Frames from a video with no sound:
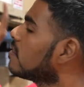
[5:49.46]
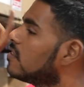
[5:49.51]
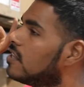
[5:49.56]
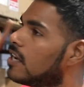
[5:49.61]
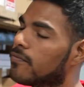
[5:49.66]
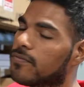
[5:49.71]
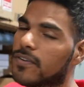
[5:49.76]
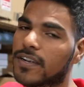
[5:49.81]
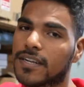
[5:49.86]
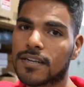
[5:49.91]

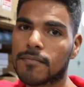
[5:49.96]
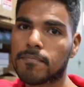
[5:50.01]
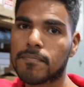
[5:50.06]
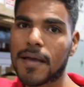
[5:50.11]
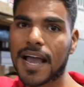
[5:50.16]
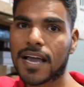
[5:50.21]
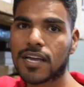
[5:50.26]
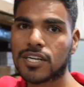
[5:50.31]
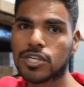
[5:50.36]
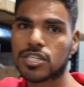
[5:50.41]
Different
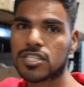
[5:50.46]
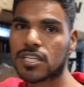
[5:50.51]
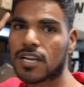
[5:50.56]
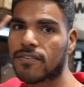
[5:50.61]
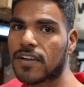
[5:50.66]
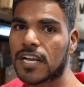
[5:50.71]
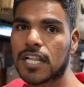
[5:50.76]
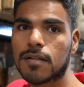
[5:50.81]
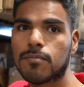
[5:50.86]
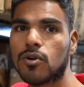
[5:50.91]
packages
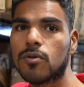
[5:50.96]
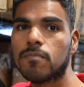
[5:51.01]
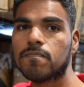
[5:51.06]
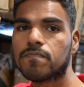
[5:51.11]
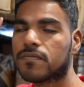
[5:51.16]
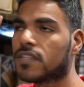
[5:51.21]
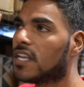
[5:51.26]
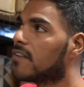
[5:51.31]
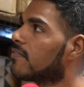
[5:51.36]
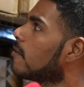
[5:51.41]
available,
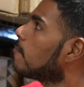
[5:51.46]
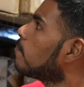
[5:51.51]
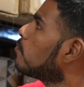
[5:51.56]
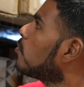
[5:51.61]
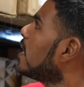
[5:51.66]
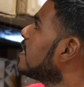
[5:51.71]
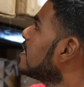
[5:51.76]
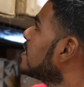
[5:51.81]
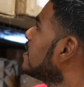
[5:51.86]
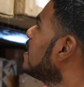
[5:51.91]
different
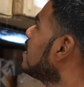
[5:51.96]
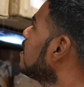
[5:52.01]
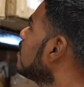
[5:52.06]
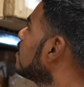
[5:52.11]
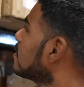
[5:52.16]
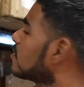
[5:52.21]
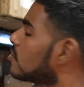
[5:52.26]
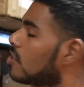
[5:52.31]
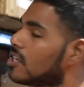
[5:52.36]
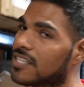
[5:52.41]
pricing,
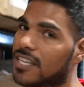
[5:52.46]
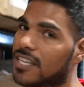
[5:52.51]
starts